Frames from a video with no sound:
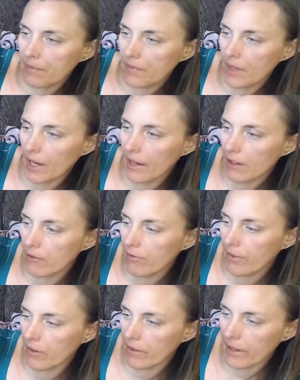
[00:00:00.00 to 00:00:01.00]
Yeah, I could
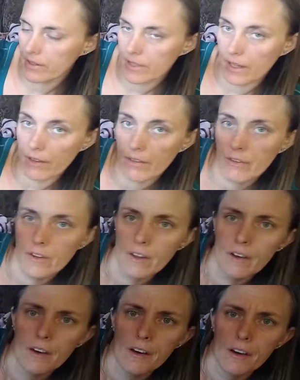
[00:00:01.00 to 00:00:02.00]
feel that death.
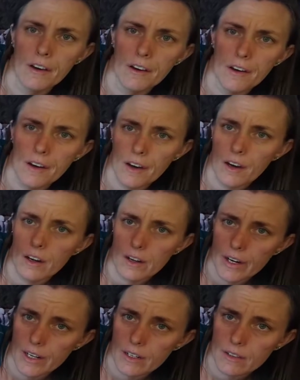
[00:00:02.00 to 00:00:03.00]
All
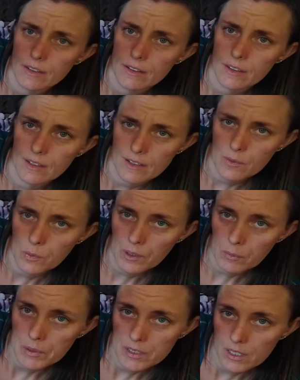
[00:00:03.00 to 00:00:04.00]
right, this one
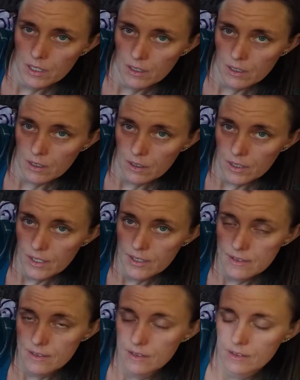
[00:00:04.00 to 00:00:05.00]
in particular
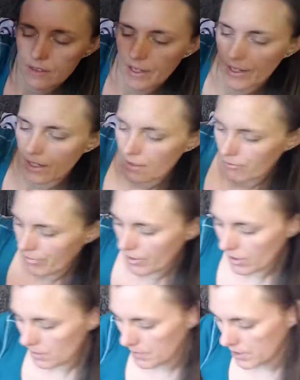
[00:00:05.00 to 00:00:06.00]
is like
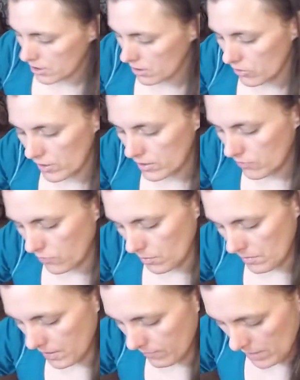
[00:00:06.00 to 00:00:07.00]
very much a
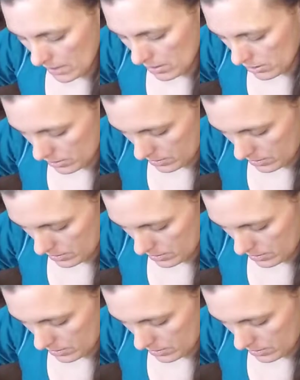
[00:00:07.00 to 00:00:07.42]
transformative energy